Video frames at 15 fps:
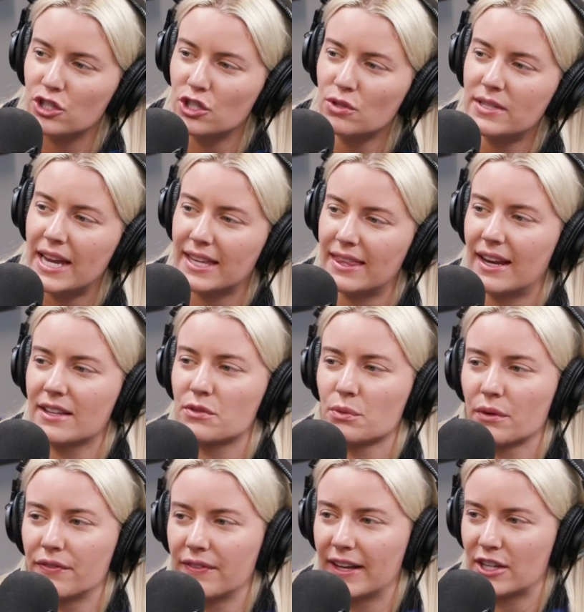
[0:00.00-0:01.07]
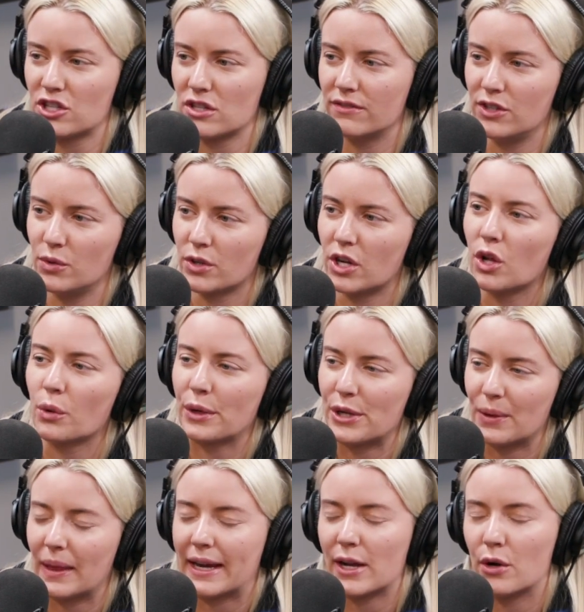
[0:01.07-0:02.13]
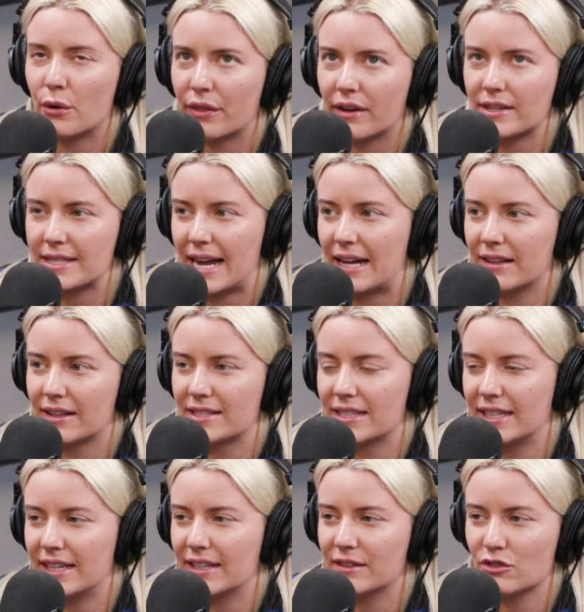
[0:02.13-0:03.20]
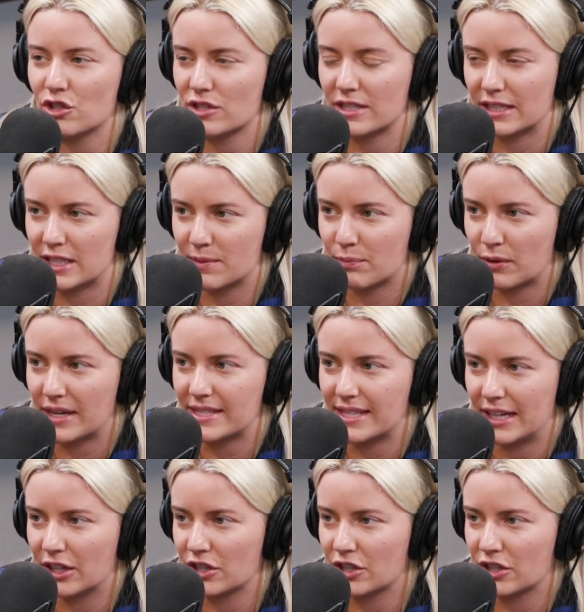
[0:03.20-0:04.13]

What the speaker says: do you take that as a reflection of you at all? Or are you like, oh, there's Alex again, just expressing